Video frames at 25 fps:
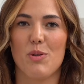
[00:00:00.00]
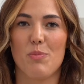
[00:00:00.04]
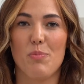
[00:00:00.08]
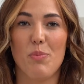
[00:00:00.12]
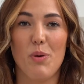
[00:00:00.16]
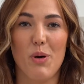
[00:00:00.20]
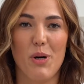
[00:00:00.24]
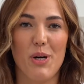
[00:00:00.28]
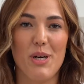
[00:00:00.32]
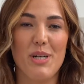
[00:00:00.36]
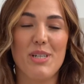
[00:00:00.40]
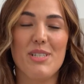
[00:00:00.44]

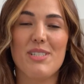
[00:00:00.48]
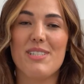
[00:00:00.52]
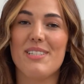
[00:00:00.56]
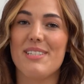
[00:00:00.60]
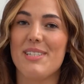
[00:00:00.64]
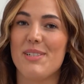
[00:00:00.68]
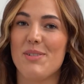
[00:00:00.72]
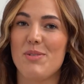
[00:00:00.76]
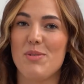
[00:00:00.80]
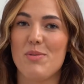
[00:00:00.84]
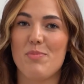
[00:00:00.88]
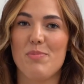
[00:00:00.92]
pores
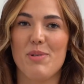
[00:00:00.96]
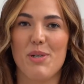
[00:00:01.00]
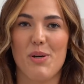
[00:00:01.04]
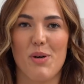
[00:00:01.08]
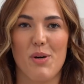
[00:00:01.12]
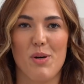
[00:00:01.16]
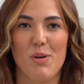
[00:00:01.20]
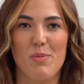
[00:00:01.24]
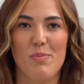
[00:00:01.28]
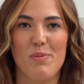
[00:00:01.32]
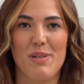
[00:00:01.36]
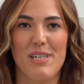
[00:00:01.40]
need to be
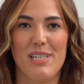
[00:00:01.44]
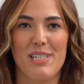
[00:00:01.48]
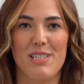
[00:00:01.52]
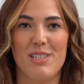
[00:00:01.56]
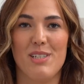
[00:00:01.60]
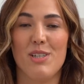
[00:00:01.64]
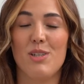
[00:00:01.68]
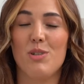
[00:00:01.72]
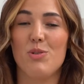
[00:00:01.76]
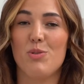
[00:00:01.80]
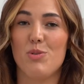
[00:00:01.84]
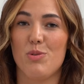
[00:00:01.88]
open
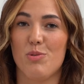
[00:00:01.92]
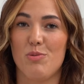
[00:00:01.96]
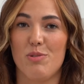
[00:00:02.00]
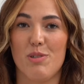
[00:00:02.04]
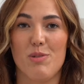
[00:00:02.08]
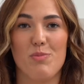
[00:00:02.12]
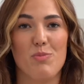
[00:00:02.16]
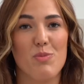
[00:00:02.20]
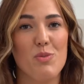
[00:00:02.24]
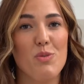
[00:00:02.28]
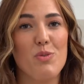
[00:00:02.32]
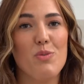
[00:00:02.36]
to
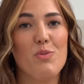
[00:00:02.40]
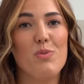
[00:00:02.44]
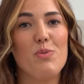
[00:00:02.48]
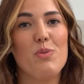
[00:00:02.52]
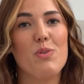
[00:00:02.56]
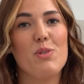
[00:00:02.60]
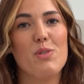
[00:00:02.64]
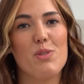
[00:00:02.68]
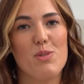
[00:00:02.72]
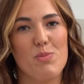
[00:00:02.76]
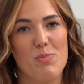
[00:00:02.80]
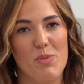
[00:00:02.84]
remove
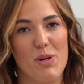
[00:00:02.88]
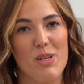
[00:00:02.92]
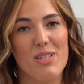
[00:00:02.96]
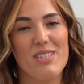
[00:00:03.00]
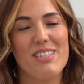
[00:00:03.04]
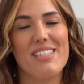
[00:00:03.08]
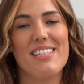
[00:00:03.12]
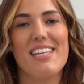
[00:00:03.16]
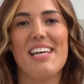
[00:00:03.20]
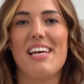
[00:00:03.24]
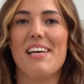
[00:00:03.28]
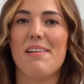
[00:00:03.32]
spots
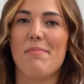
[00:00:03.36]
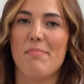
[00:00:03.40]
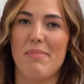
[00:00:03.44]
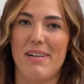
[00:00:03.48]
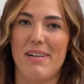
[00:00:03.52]
and